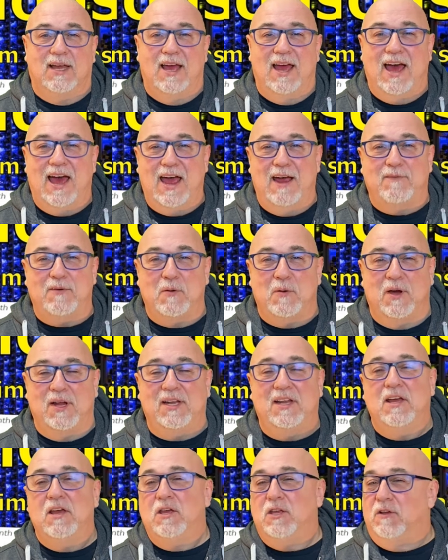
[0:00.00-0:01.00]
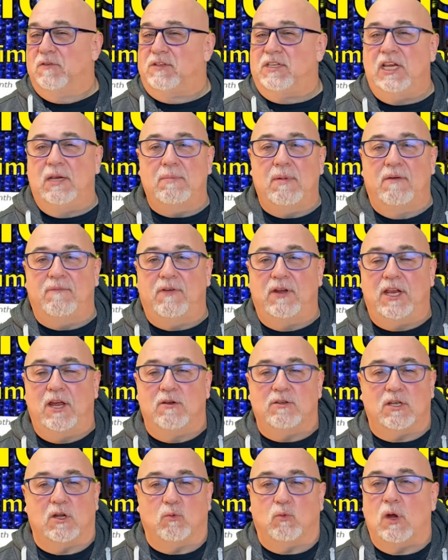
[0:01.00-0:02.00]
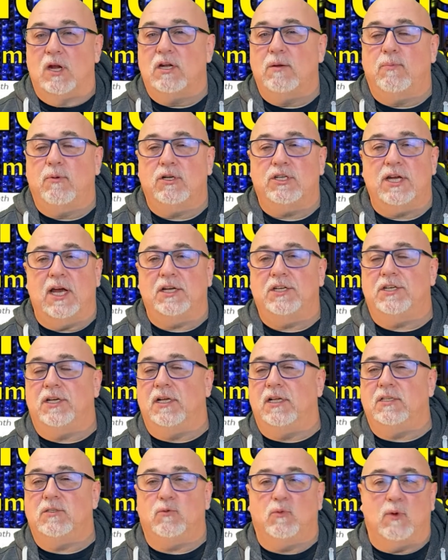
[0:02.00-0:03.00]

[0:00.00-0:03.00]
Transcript: Hi everyone, you've seen my videos on render projections,